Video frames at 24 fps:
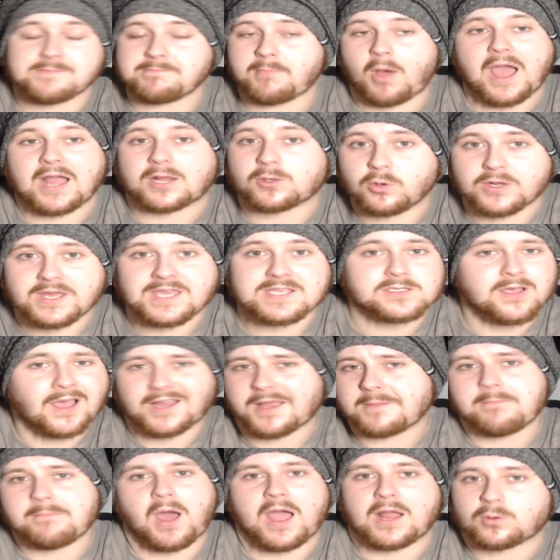a Michael
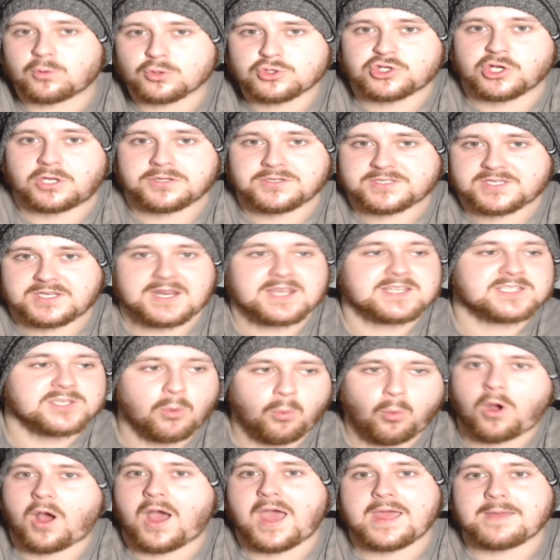Johnson. He's a
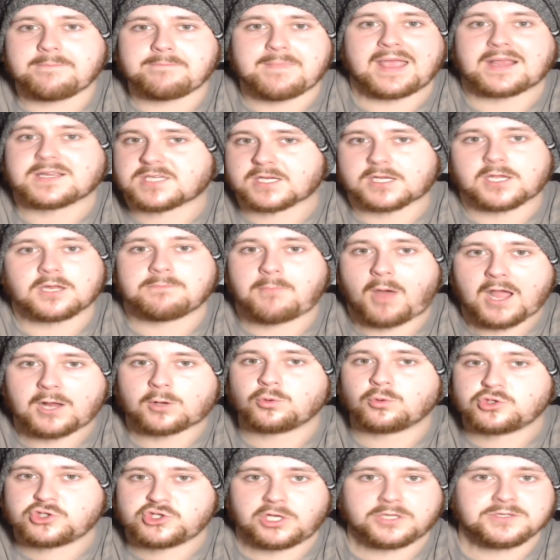white Mexican
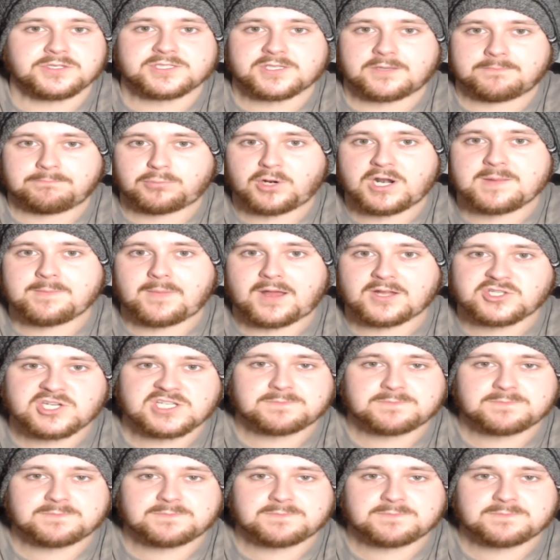Michael Johnson, pretty much.